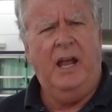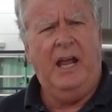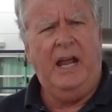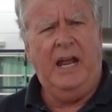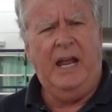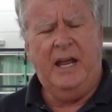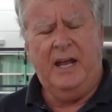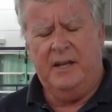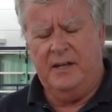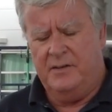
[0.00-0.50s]

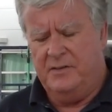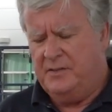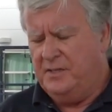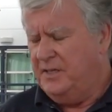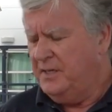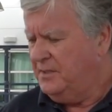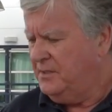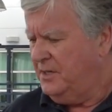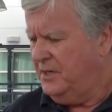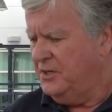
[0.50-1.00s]
and
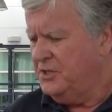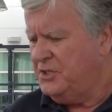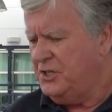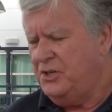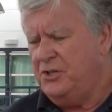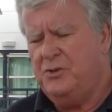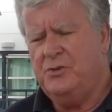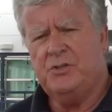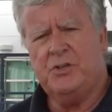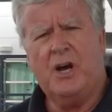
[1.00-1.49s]
it
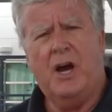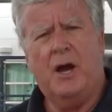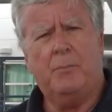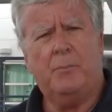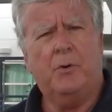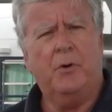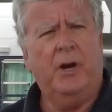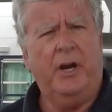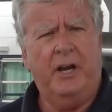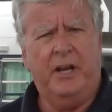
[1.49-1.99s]
continues
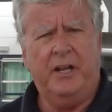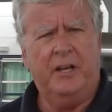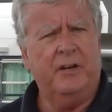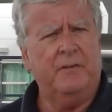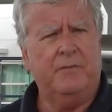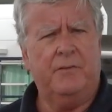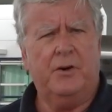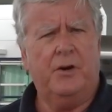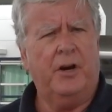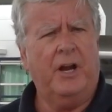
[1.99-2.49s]
operating at
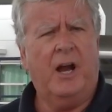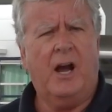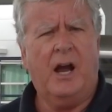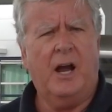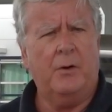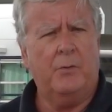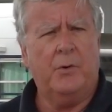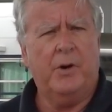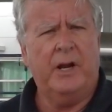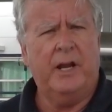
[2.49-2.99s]
a very
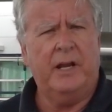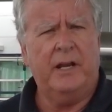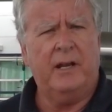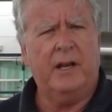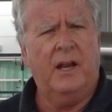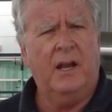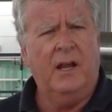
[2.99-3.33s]
high rate.